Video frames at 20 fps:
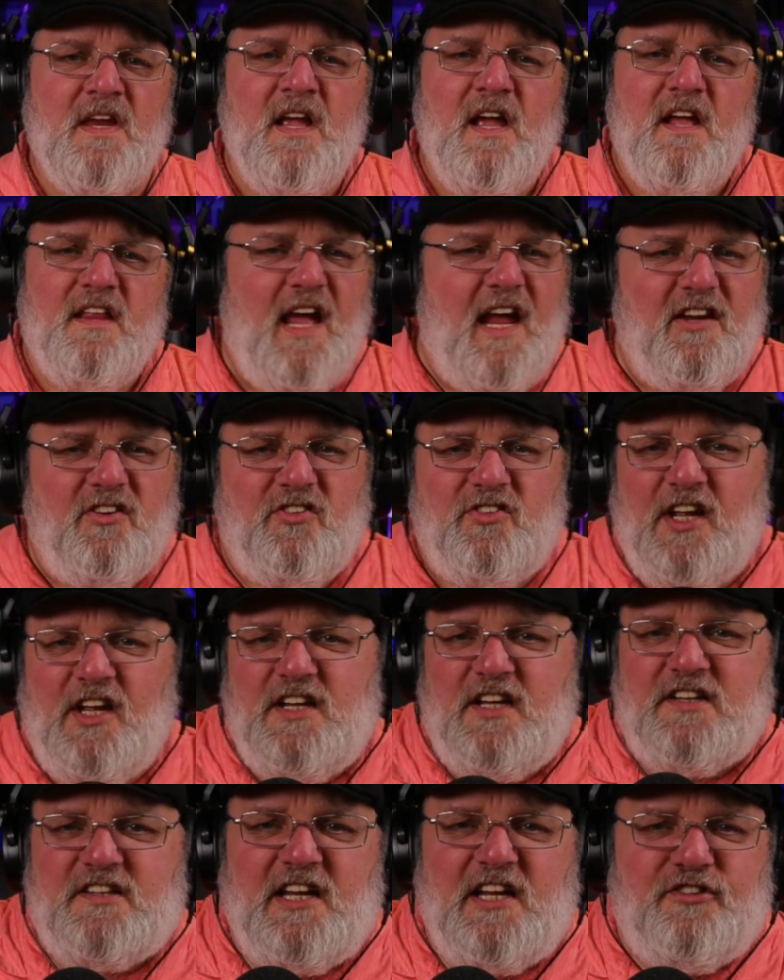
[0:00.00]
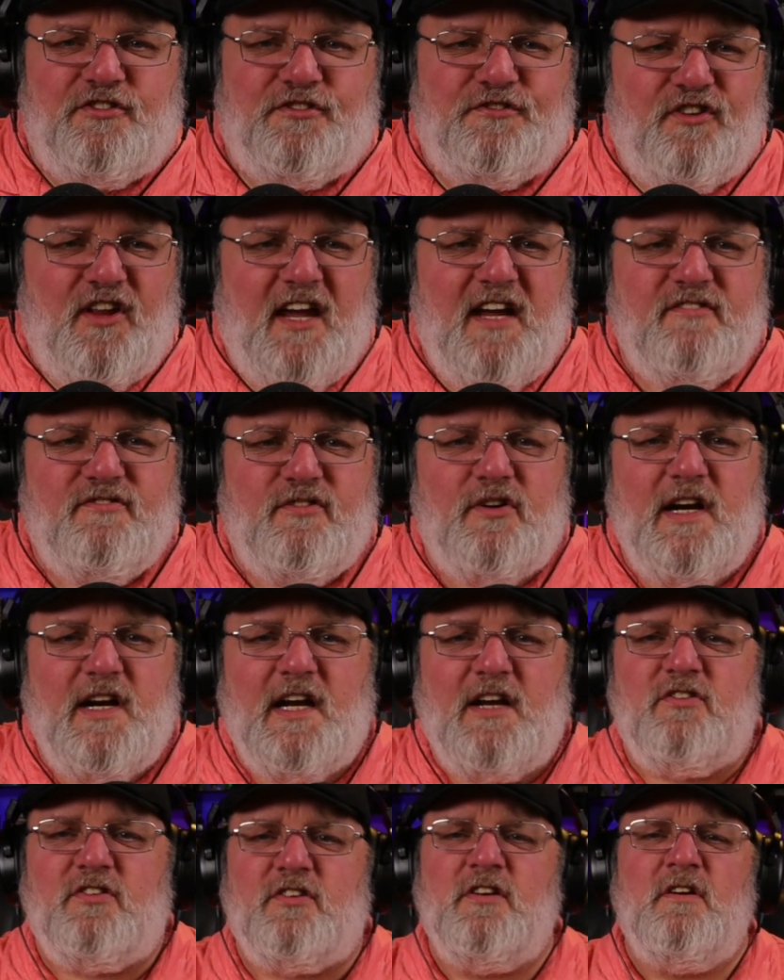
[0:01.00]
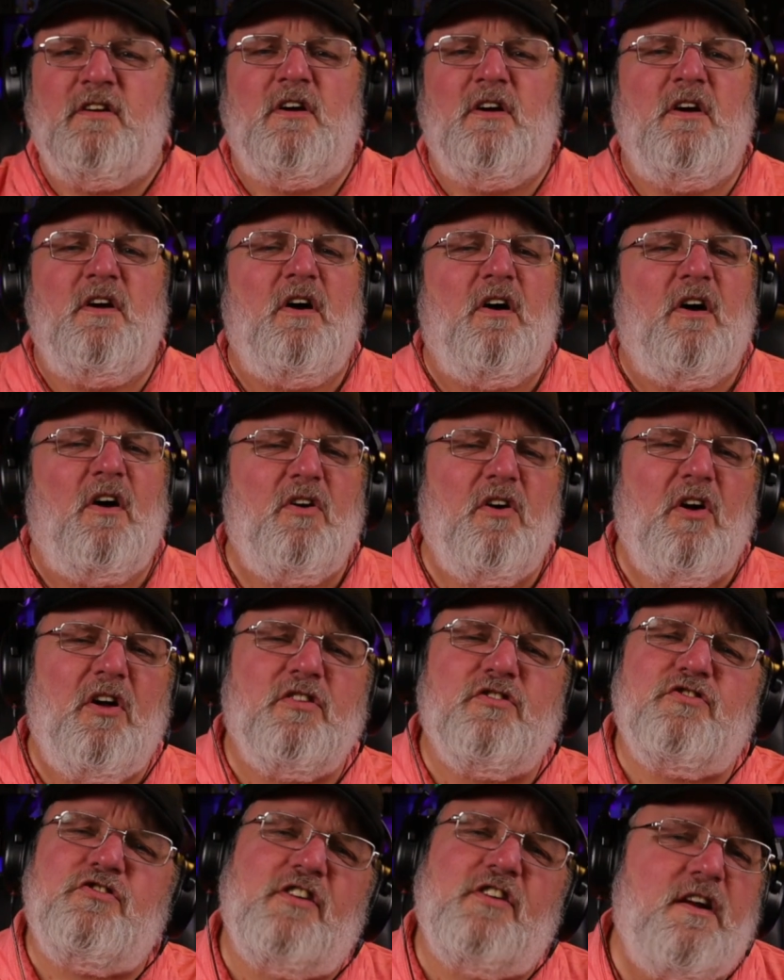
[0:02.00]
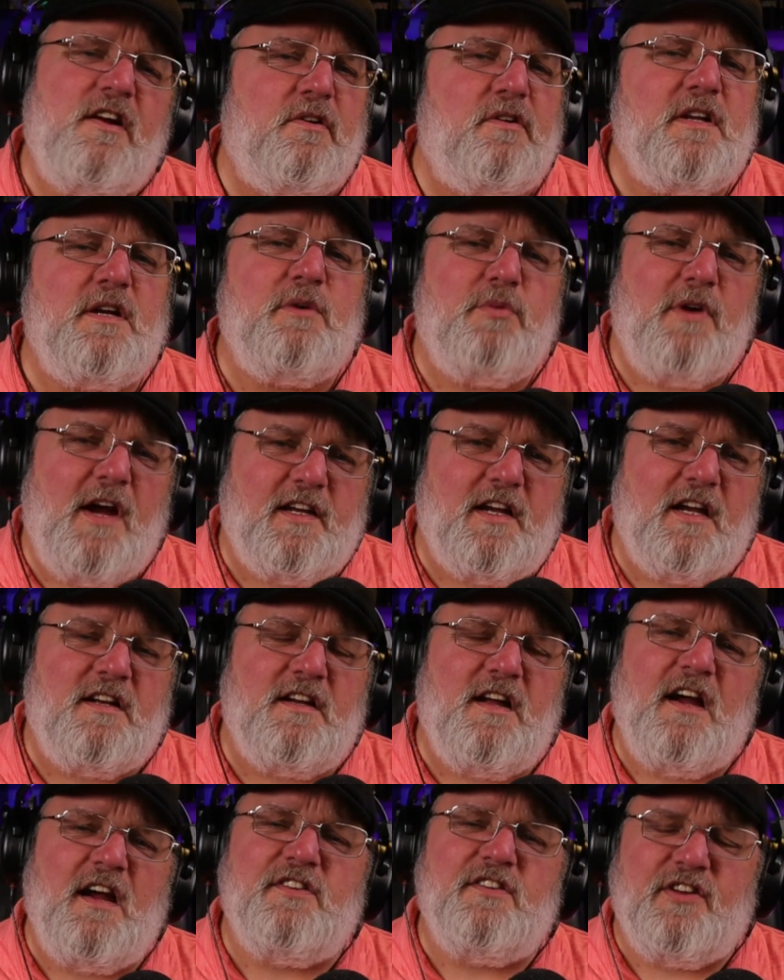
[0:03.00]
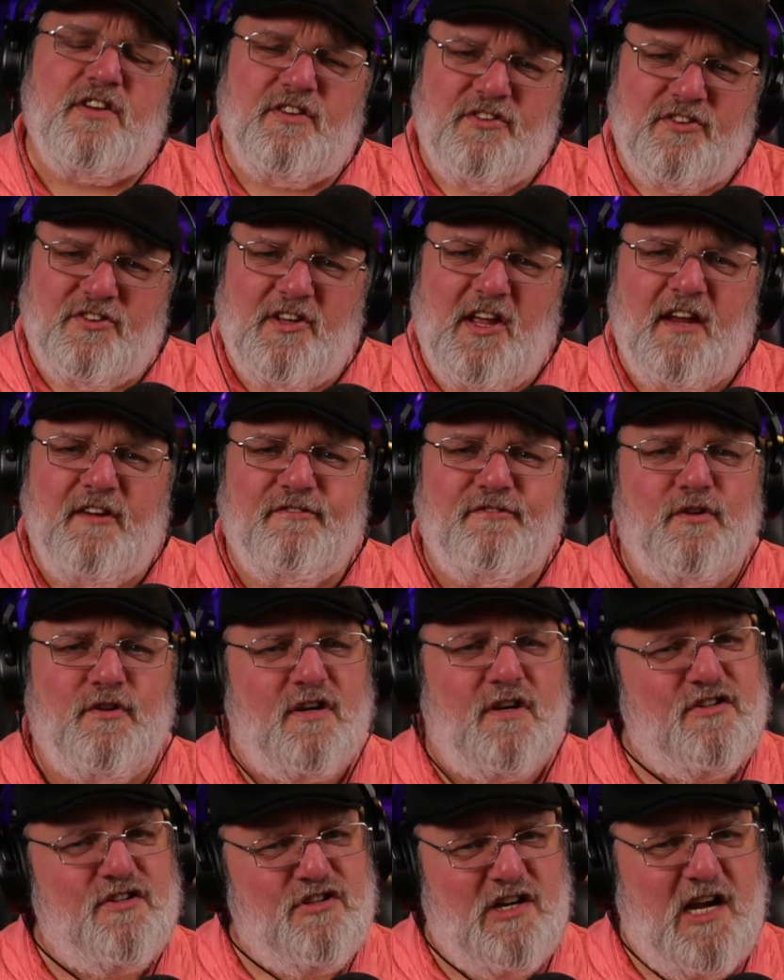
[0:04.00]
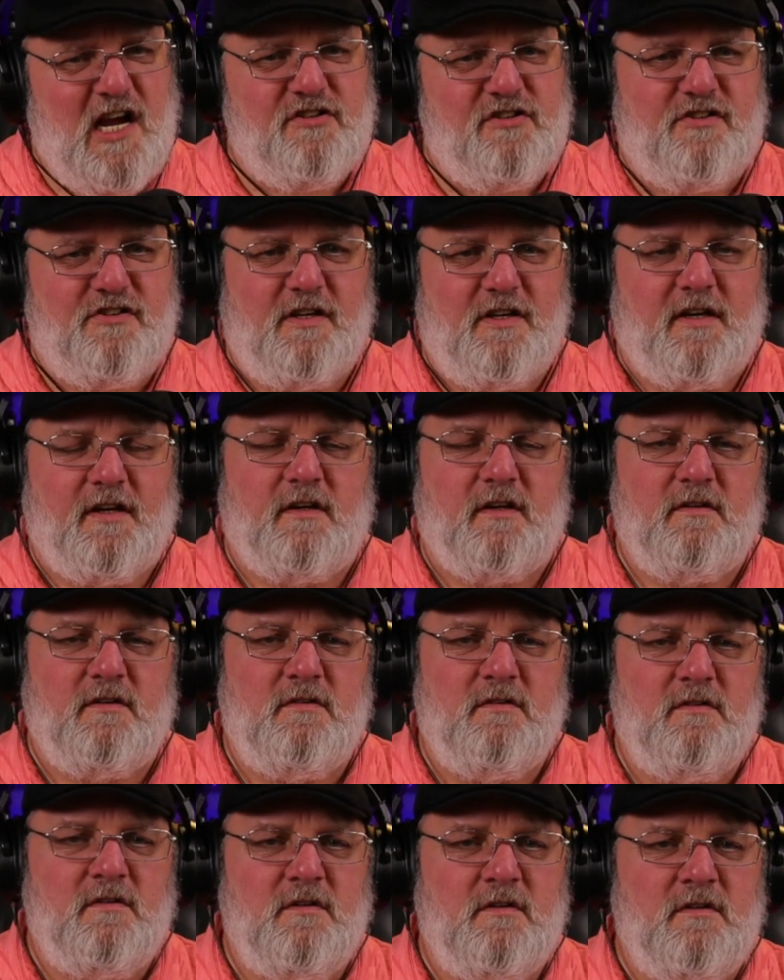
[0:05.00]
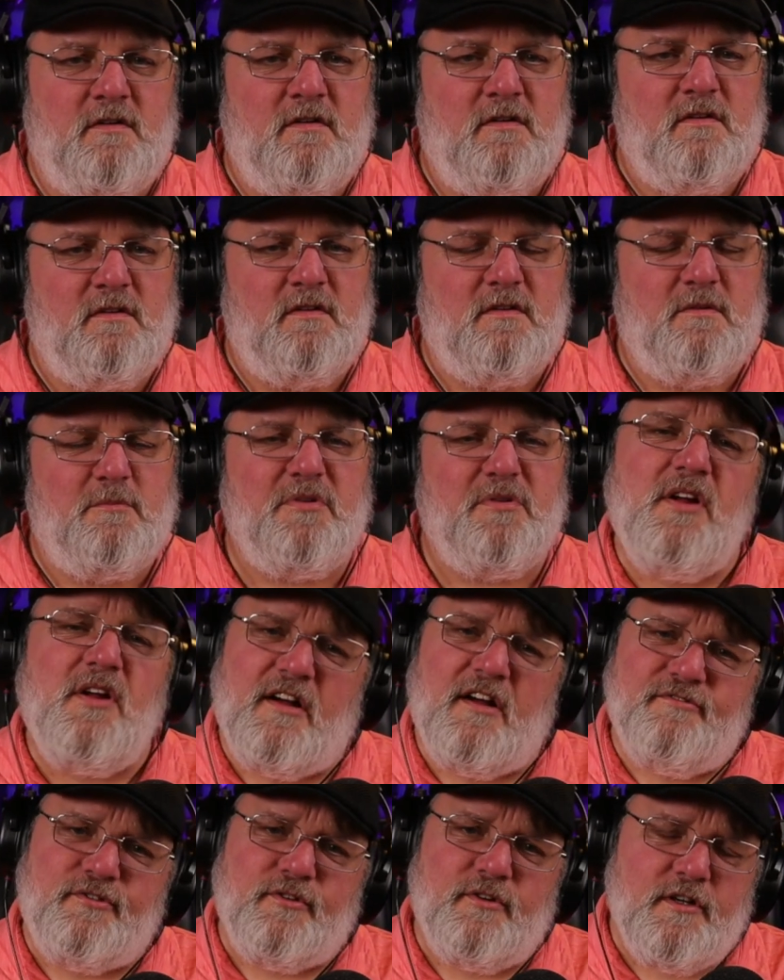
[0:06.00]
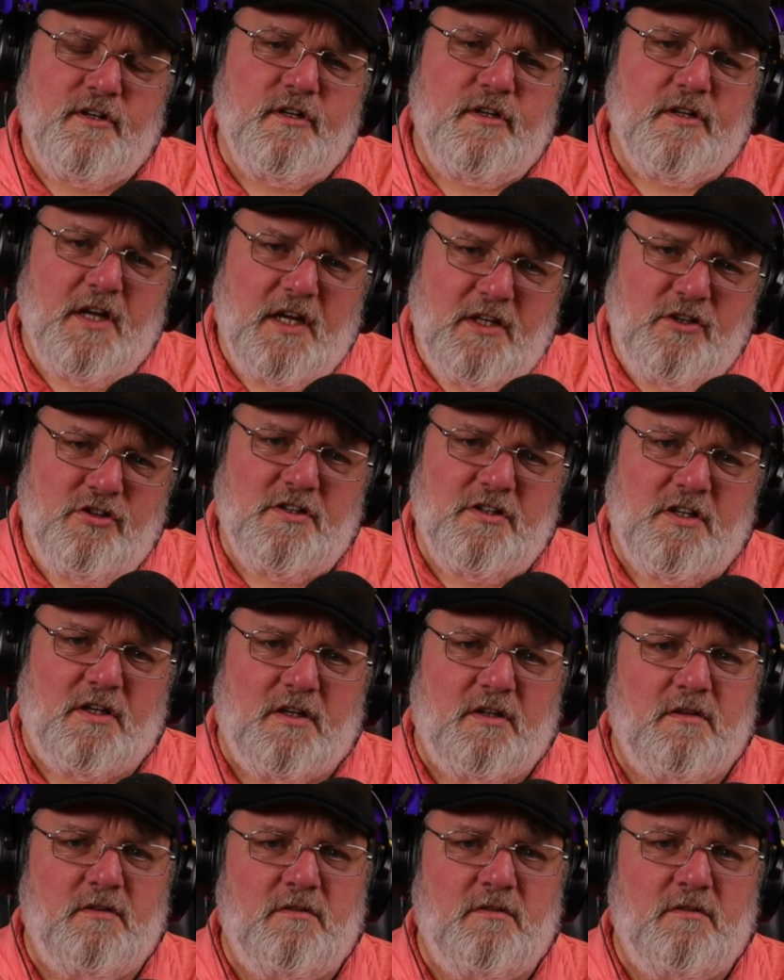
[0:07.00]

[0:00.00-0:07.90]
They said that these flavorings are all generally recognized as safe for ingestion, but not for inhalation.